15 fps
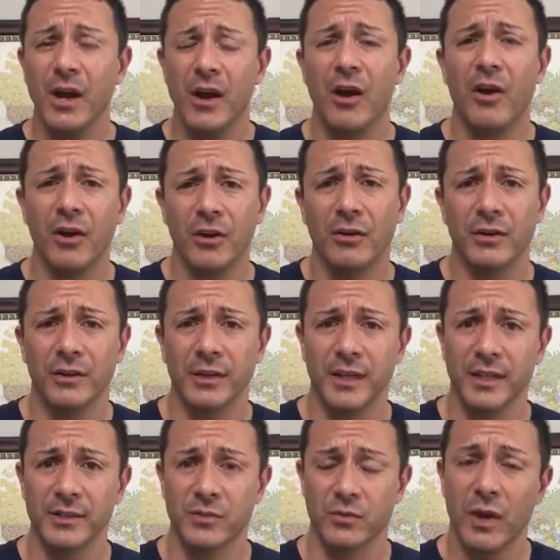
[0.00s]
R
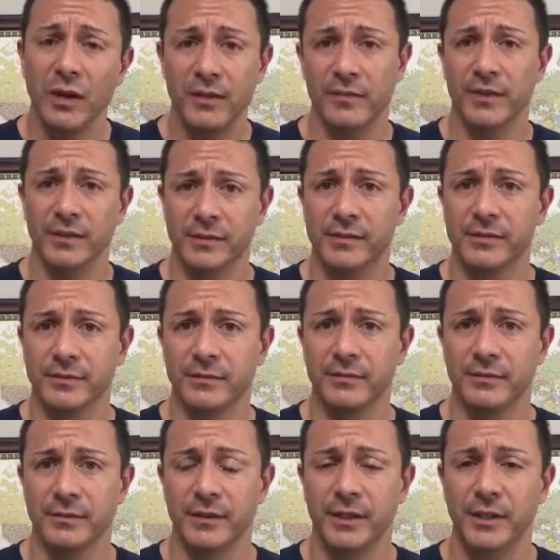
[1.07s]
is relevant.
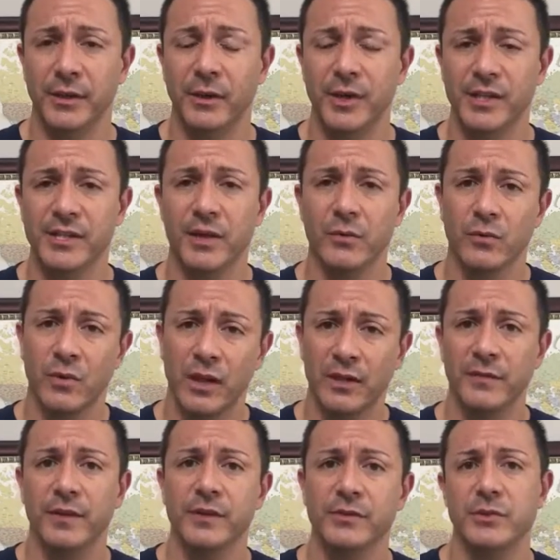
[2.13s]
Is it
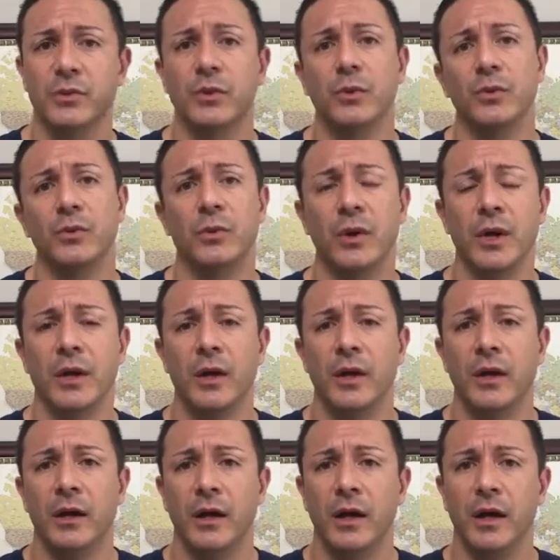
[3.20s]
relevant to
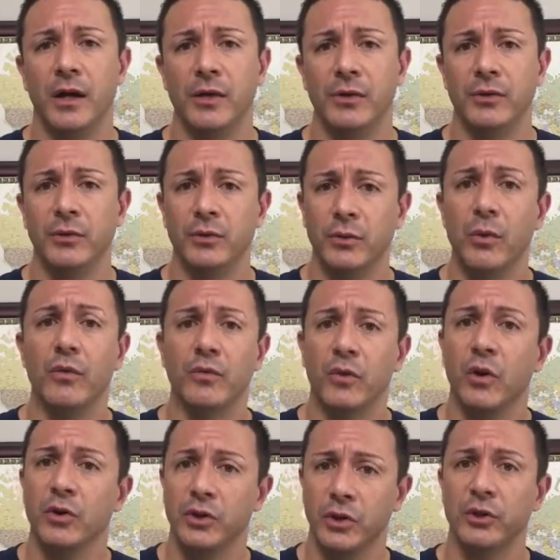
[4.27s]
the
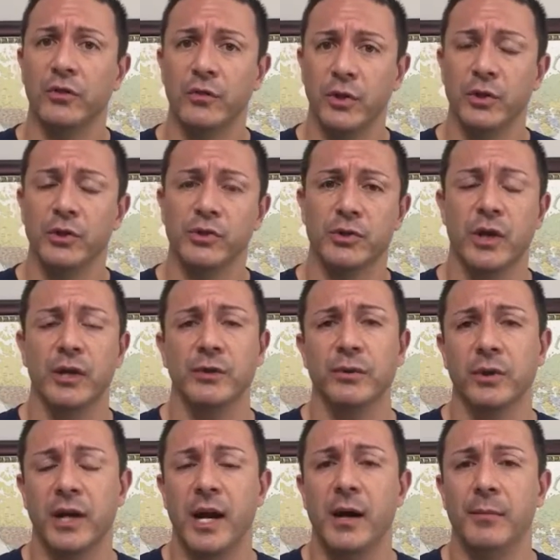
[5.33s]
overall good of what you're trying
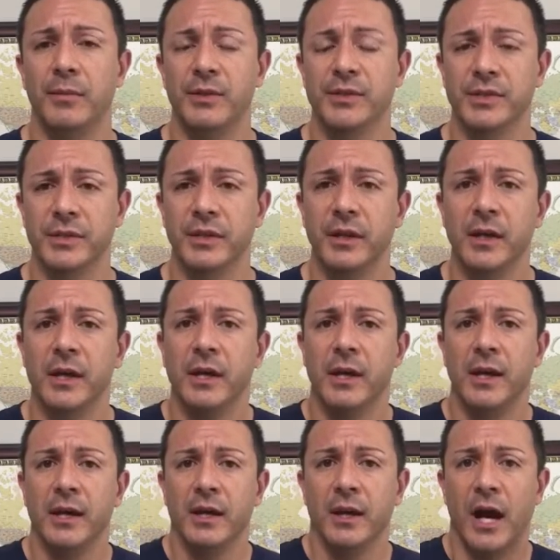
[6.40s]
to accomplish? And
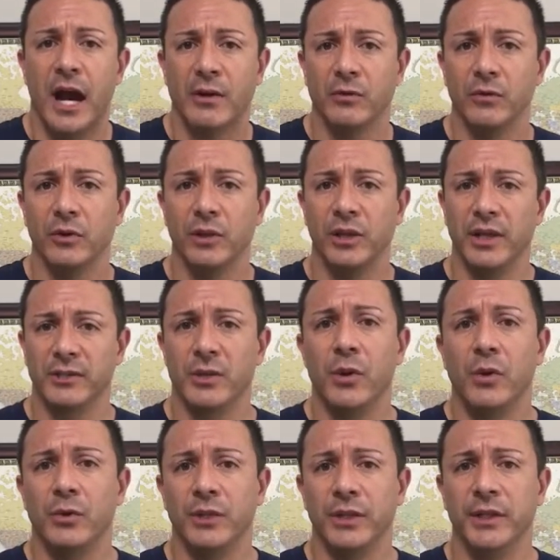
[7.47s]
I really like to
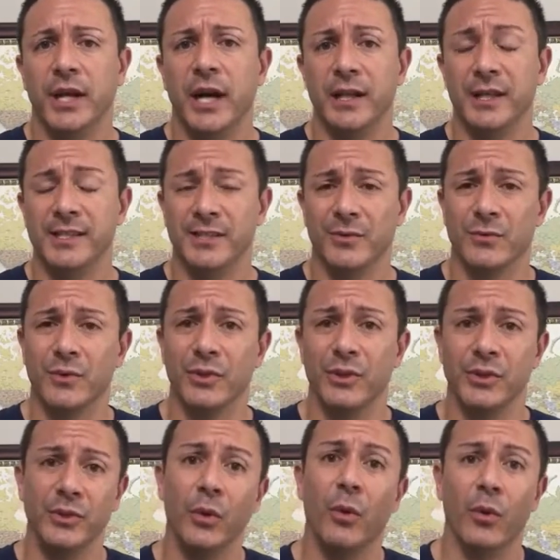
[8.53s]
hone in on, is it
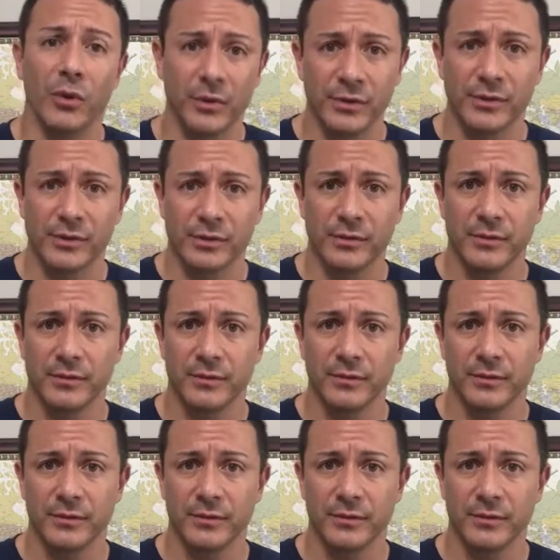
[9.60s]
really yours?